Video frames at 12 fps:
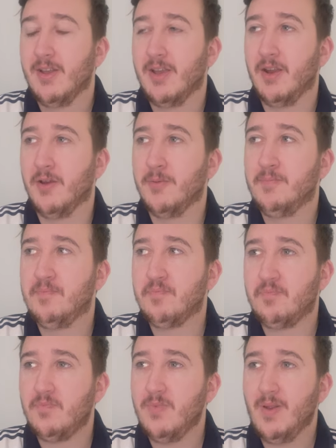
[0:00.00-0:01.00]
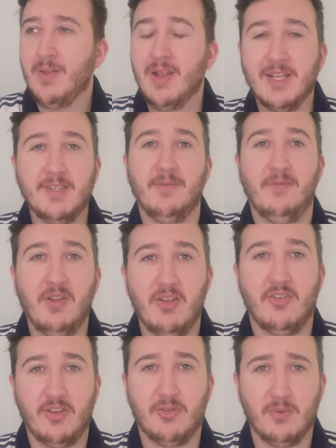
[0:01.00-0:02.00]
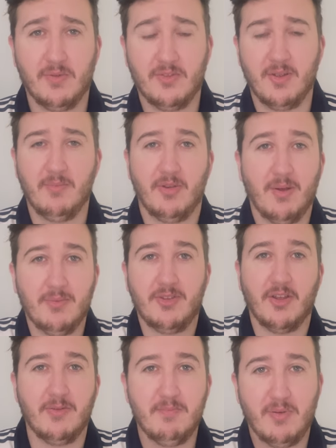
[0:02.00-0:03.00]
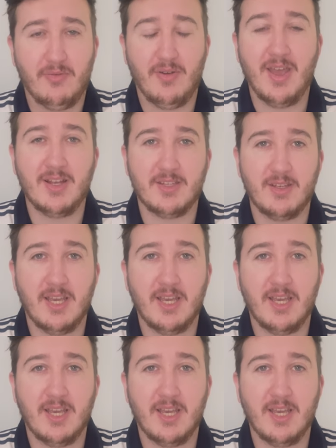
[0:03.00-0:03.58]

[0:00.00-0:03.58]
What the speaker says: you know, that's the finish he sort of sometimes doesn't perfect.